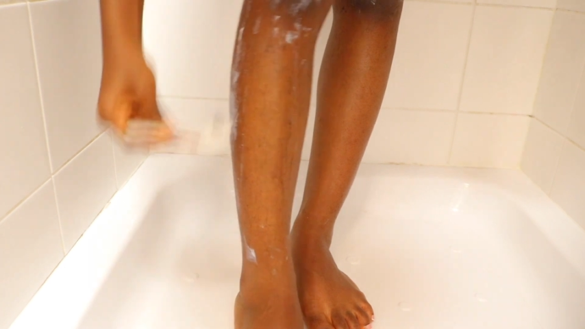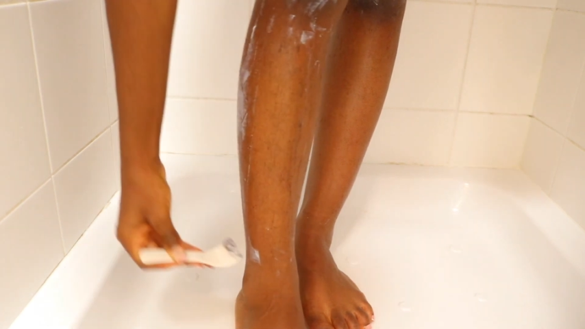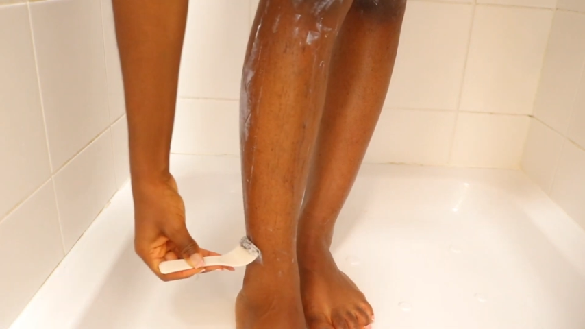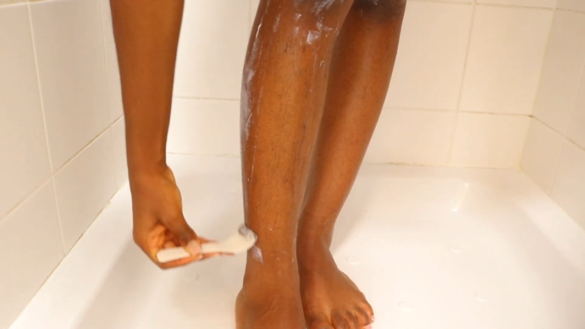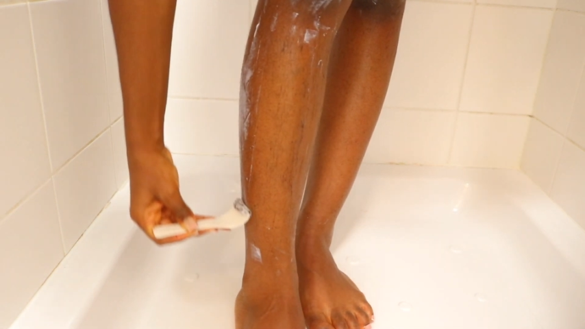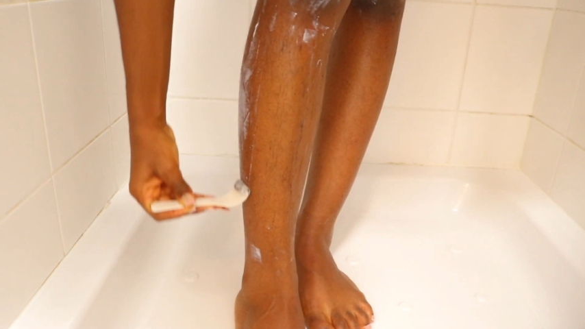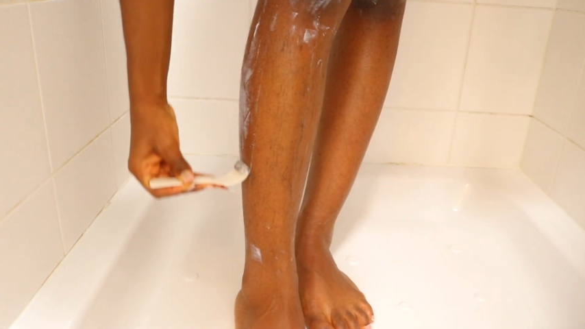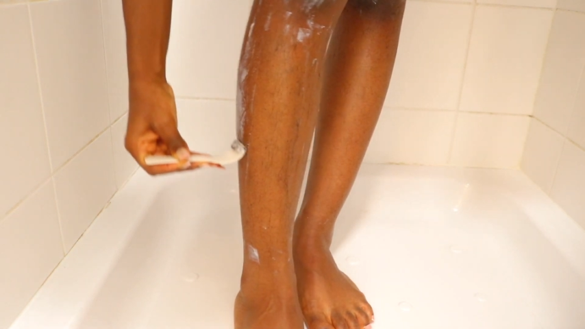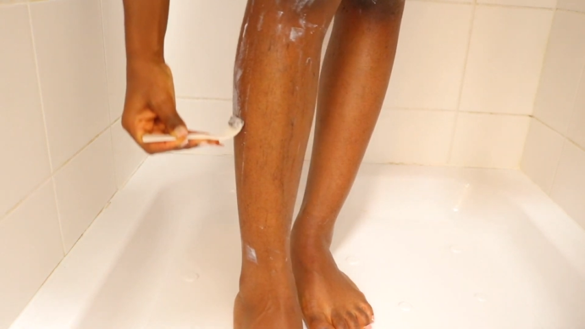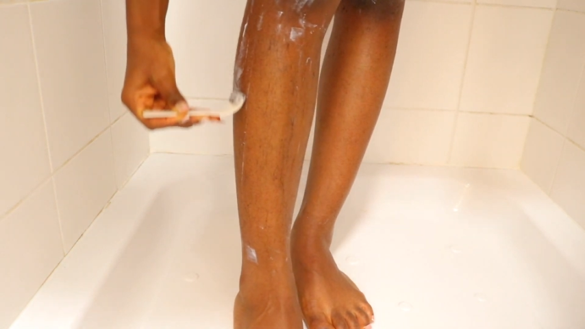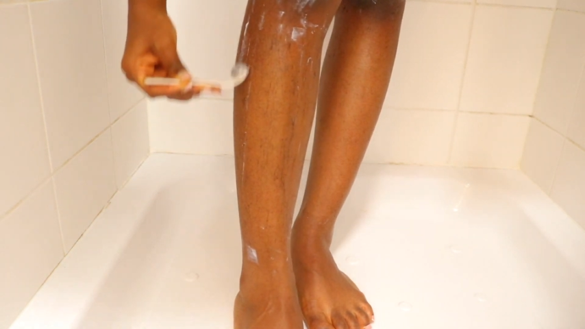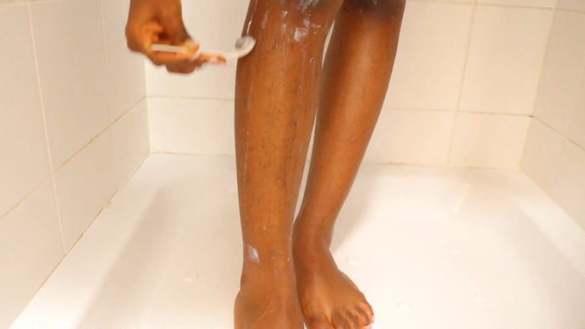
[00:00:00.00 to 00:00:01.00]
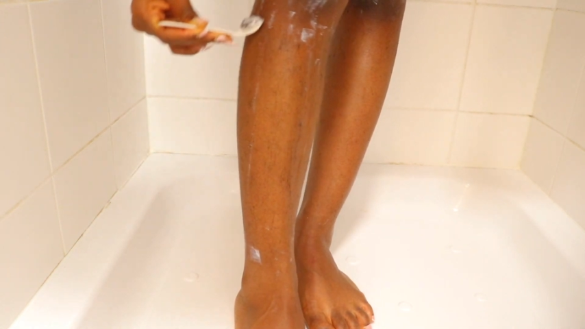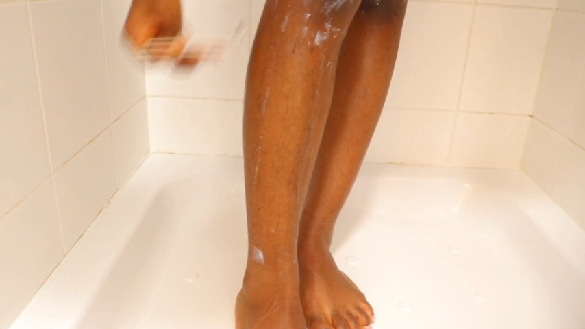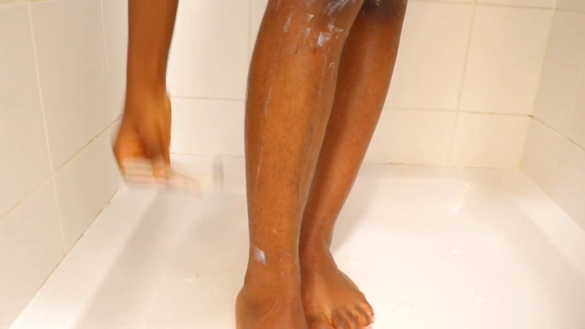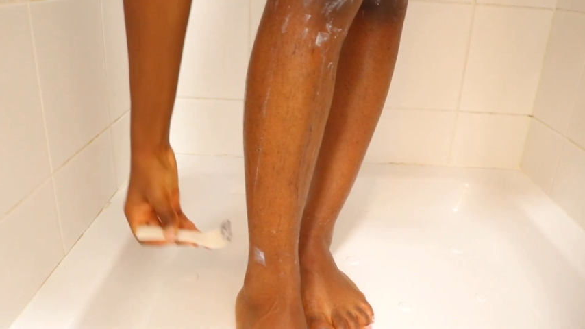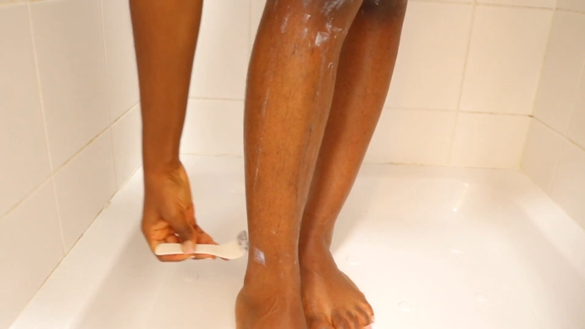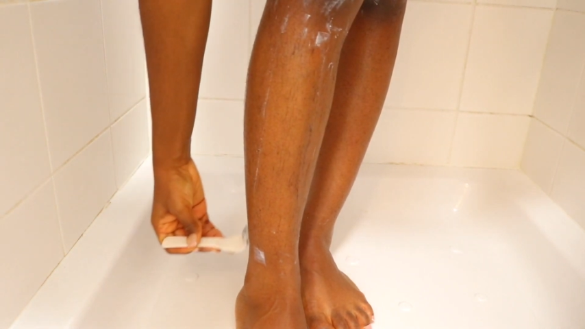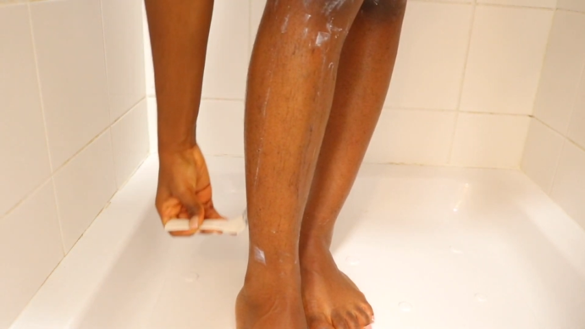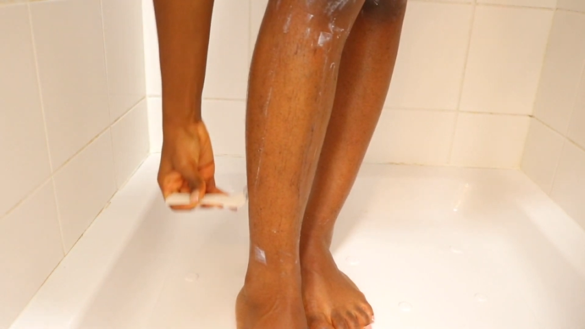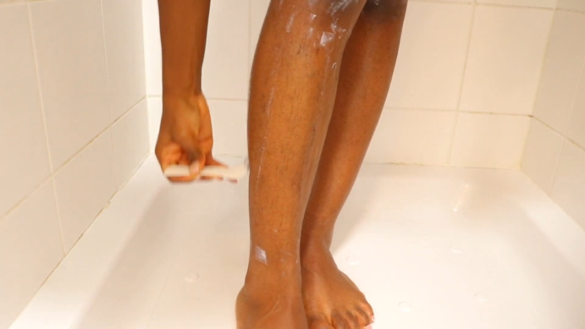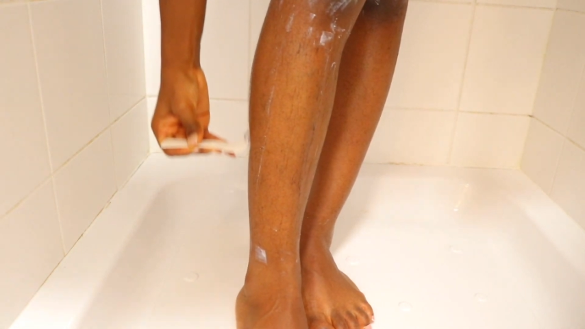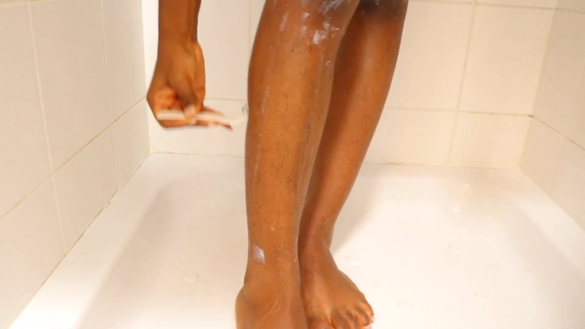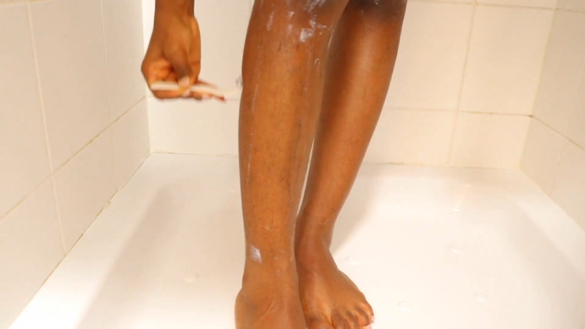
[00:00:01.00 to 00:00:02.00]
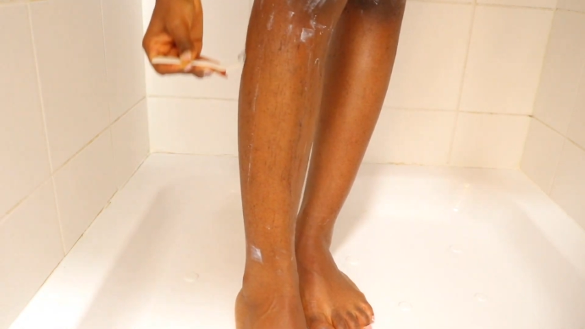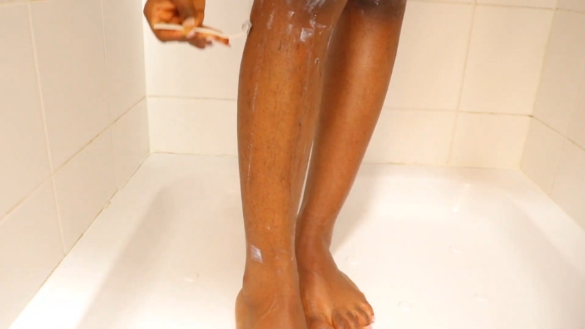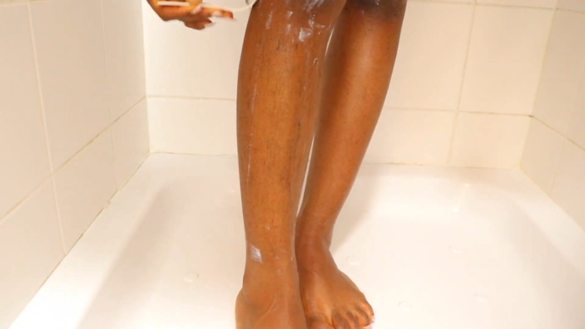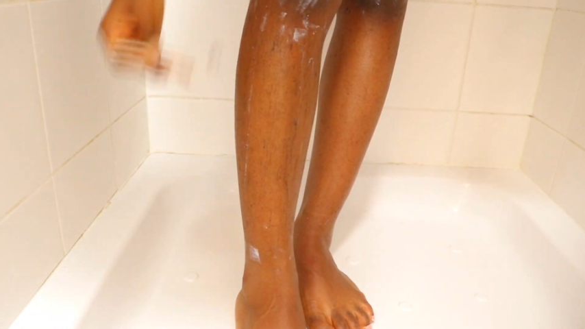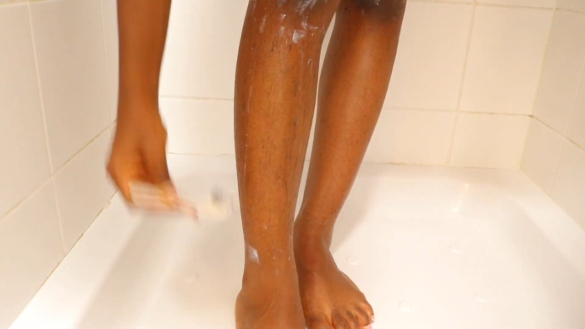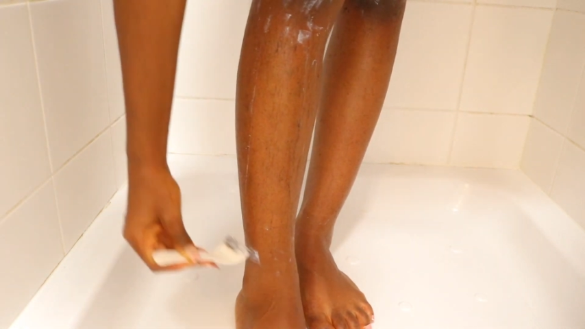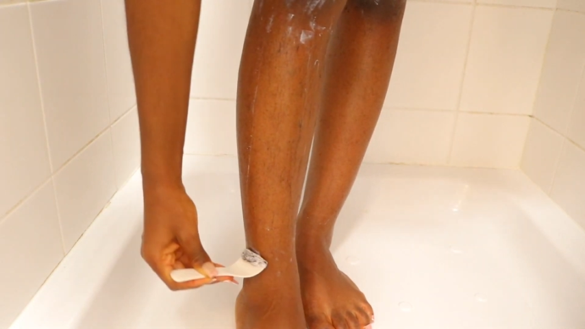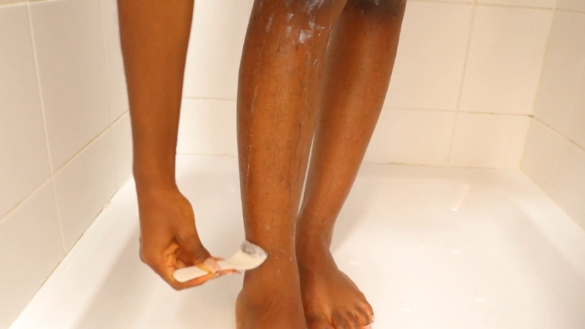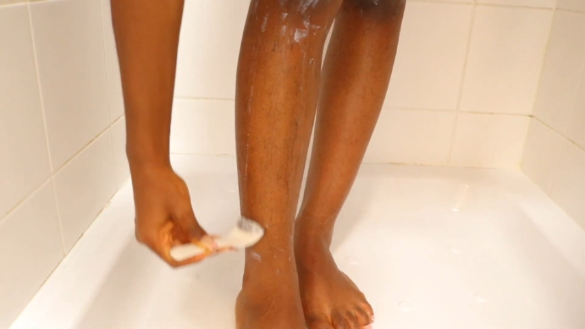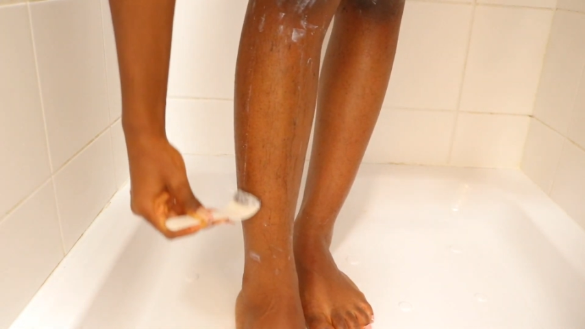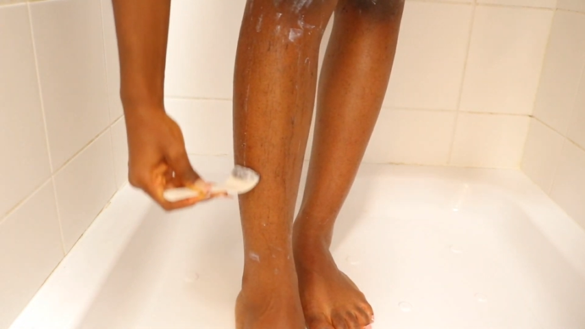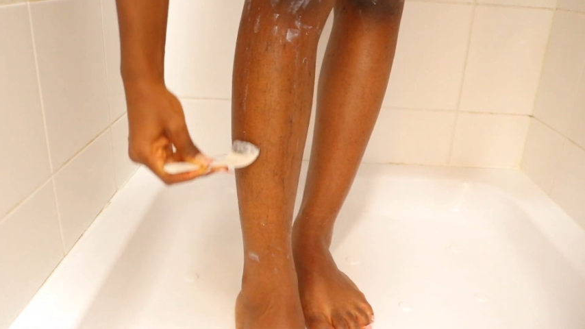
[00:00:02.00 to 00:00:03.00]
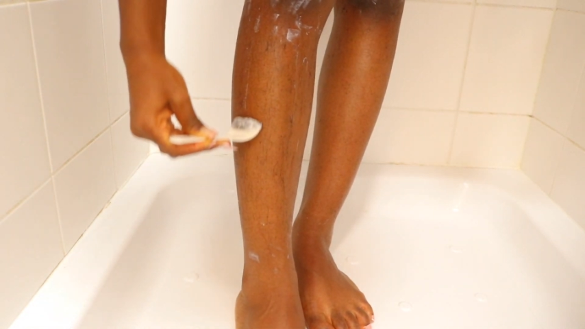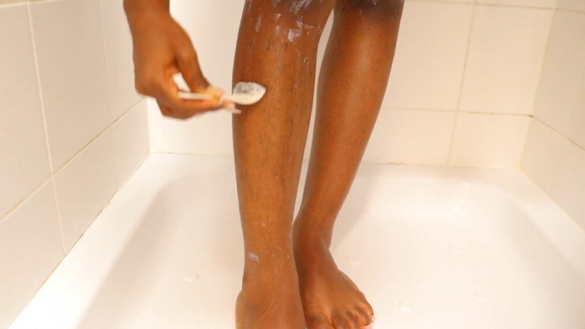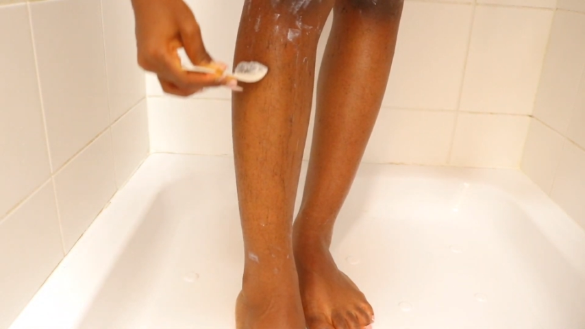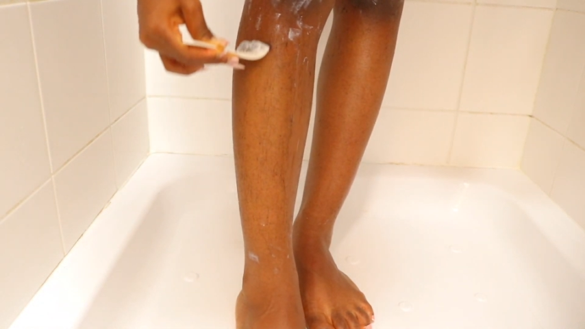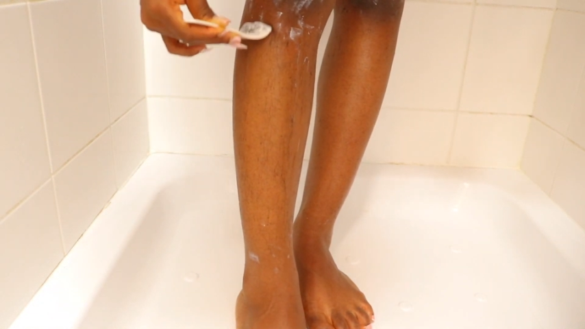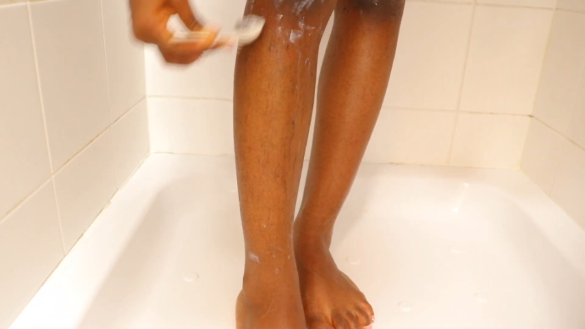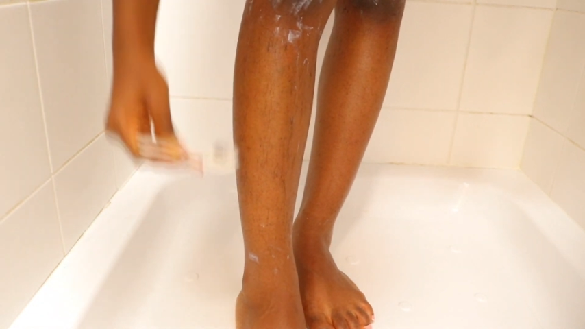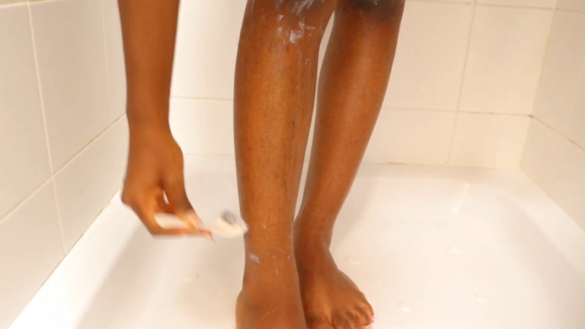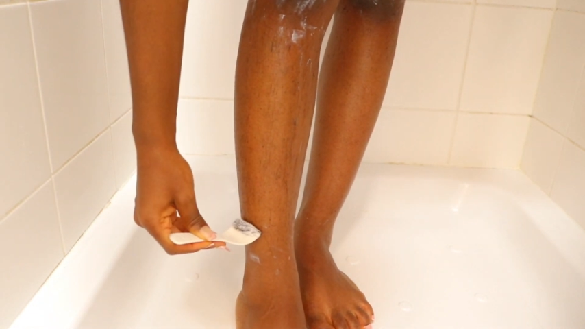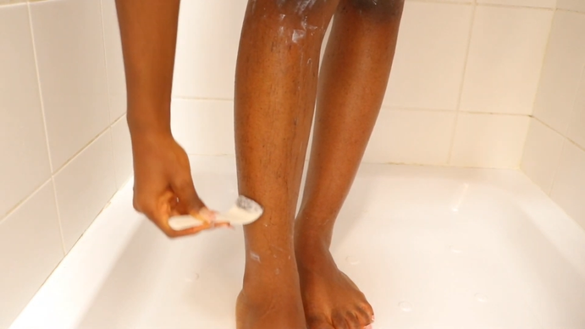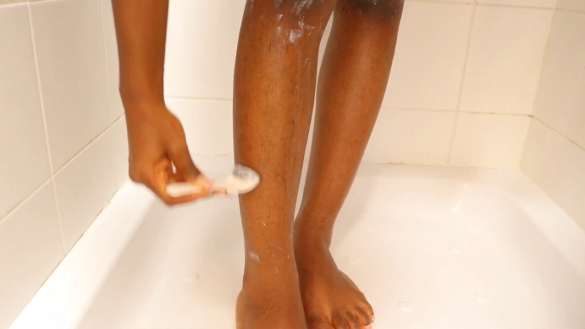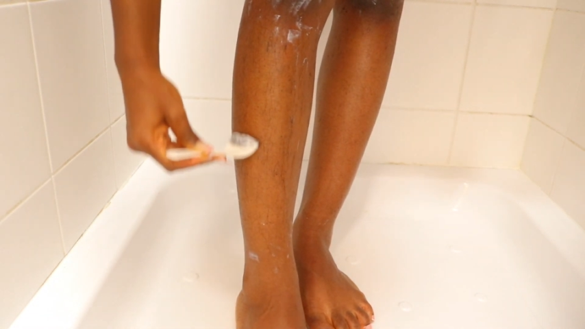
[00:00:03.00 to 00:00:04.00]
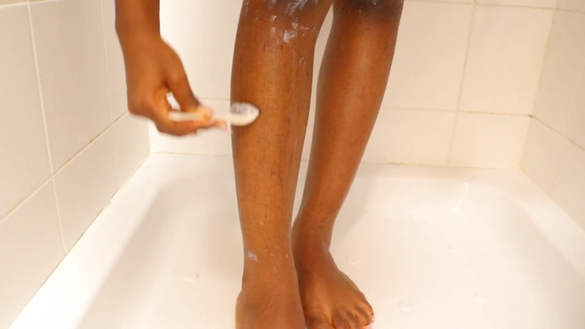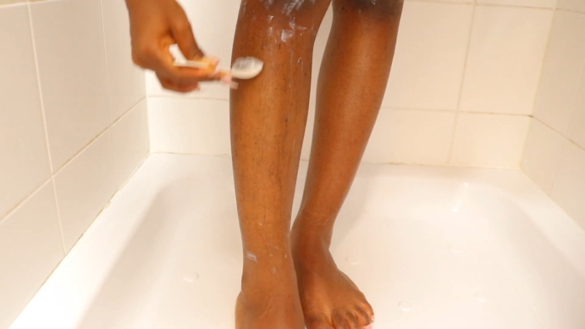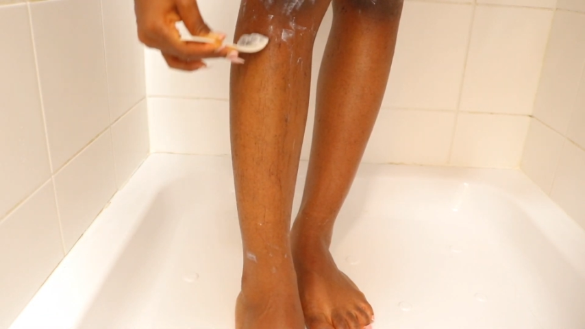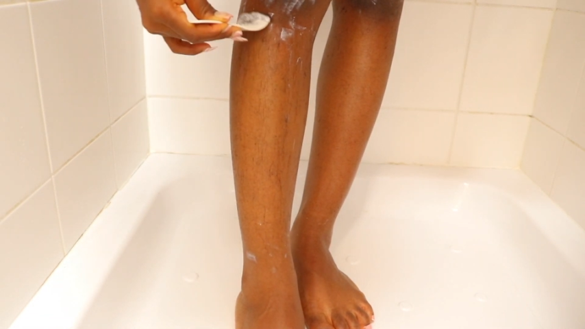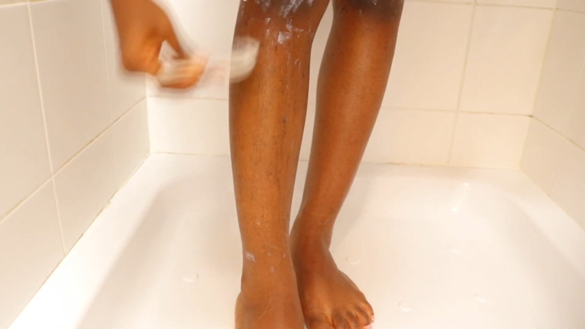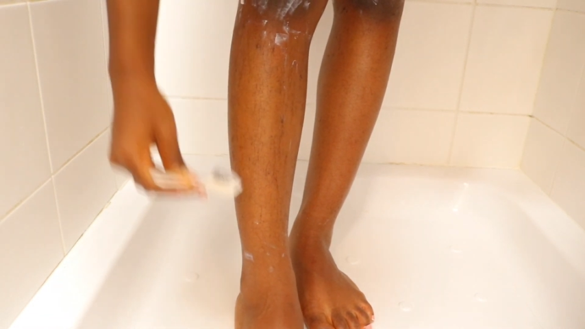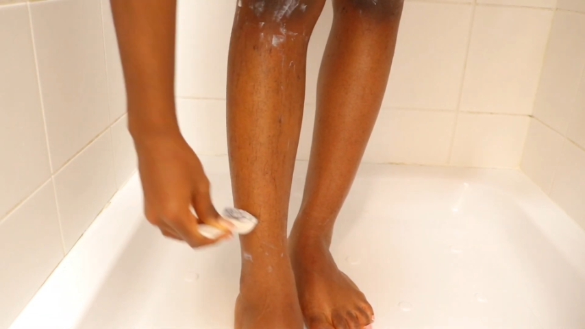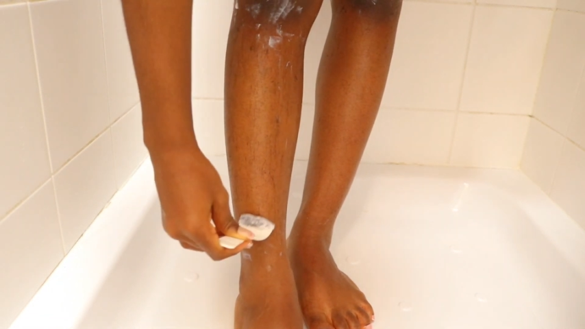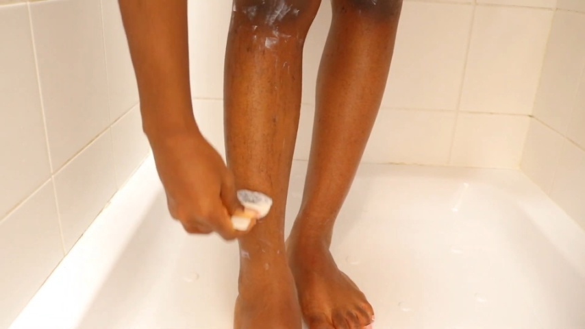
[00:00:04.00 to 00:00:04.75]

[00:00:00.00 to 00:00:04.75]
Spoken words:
Nobody's mouth can be seen.